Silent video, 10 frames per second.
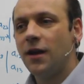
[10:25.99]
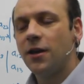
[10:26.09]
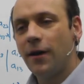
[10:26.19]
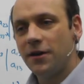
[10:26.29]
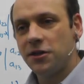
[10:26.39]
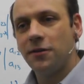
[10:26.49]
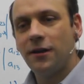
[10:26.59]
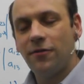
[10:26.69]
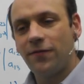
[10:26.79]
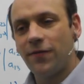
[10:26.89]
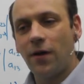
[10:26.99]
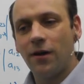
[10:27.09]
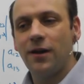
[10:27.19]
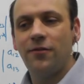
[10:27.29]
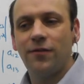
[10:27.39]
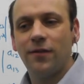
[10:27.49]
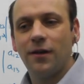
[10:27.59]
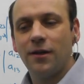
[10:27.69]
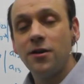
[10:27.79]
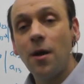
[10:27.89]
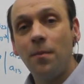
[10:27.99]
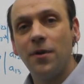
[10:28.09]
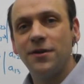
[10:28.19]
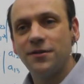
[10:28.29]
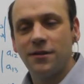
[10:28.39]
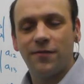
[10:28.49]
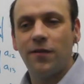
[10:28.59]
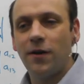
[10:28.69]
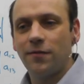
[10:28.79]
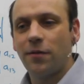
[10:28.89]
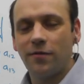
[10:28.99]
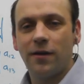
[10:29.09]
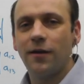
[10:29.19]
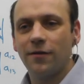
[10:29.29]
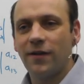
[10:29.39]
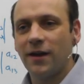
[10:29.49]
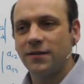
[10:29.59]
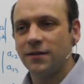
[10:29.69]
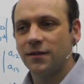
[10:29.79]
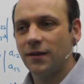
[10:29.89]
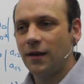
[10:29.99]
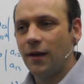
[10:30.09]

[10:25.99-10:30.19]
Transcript: you actually need five numbers to define the three eigenvectors.